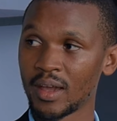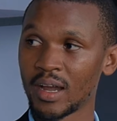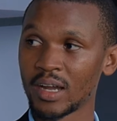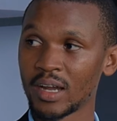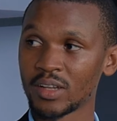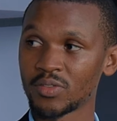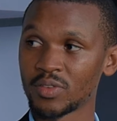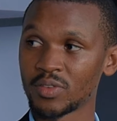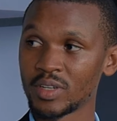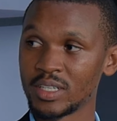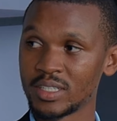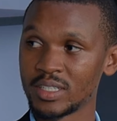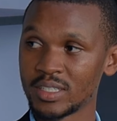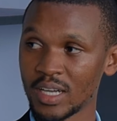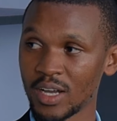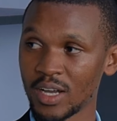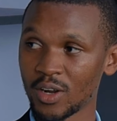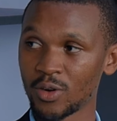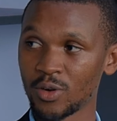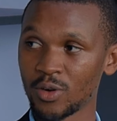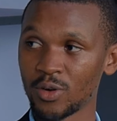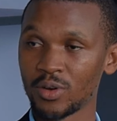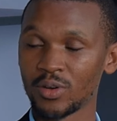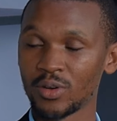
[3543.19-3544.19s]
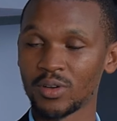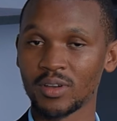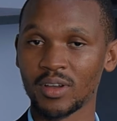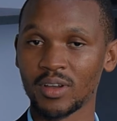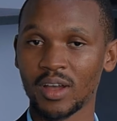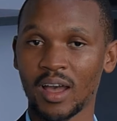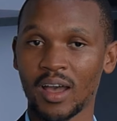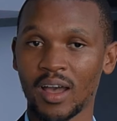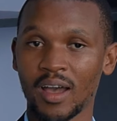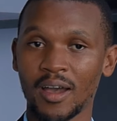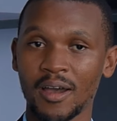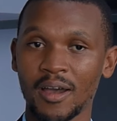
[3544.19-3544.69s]
Activated charcoal,
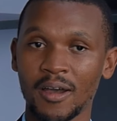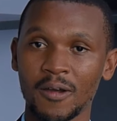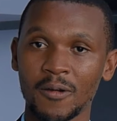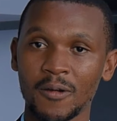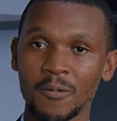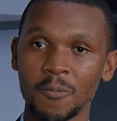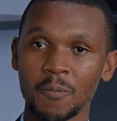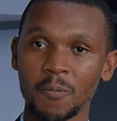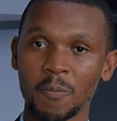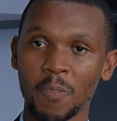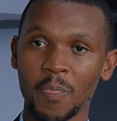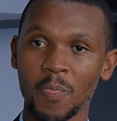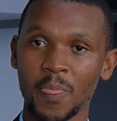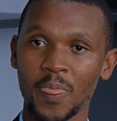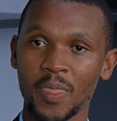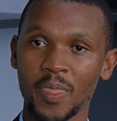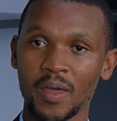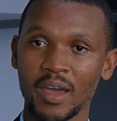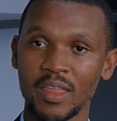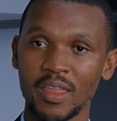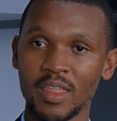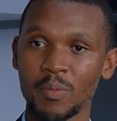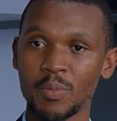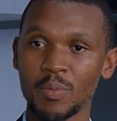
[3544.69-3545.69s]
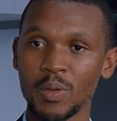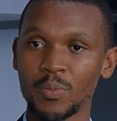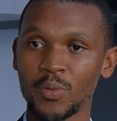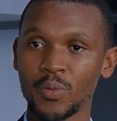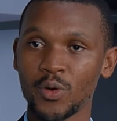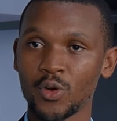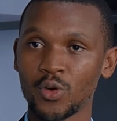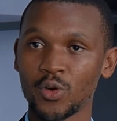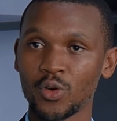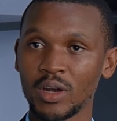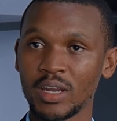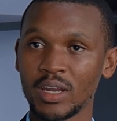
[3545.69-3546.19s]
uh, other
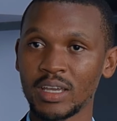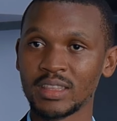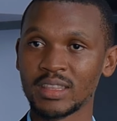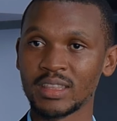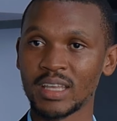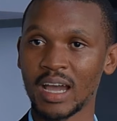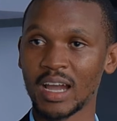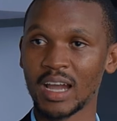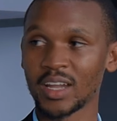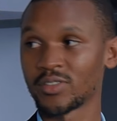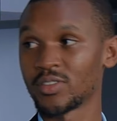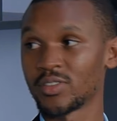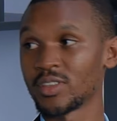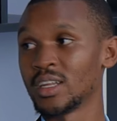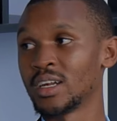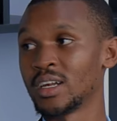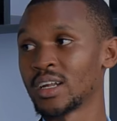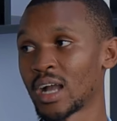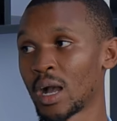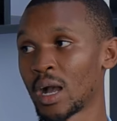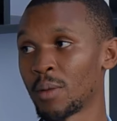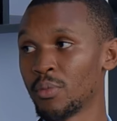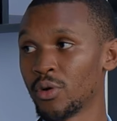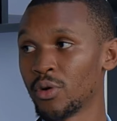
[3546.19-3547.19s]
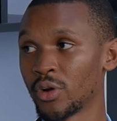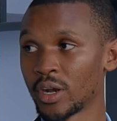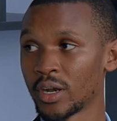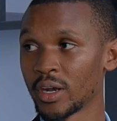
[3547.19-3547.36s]
people call it activated carbon.